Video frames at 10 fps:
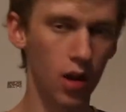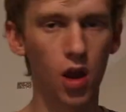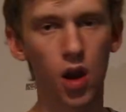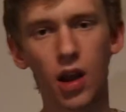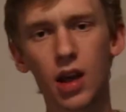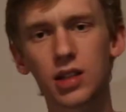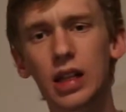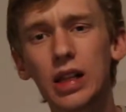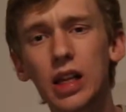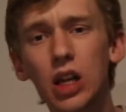Alright, that's a
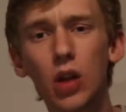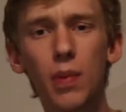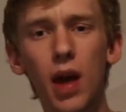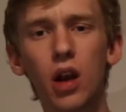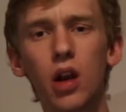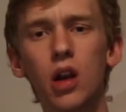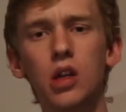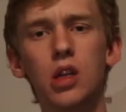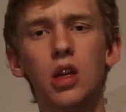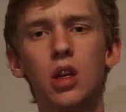little better.
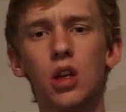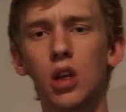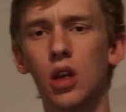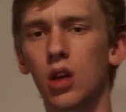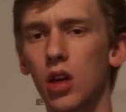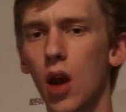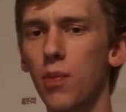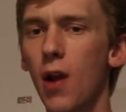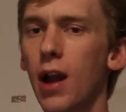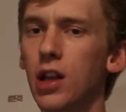Gotta
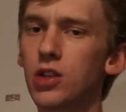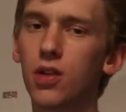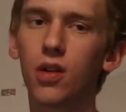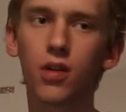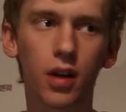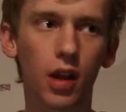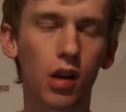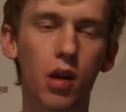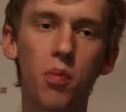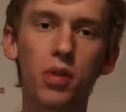practice so I don't look like
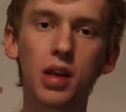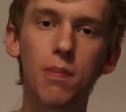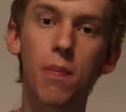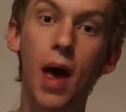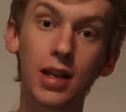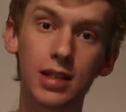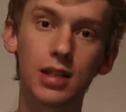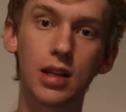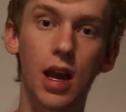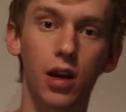a complete
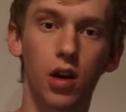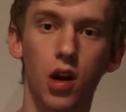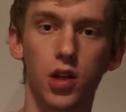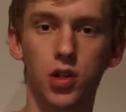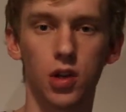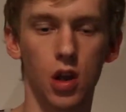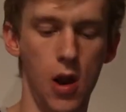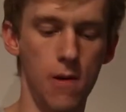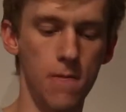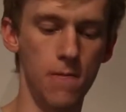peasant at CardistryCon.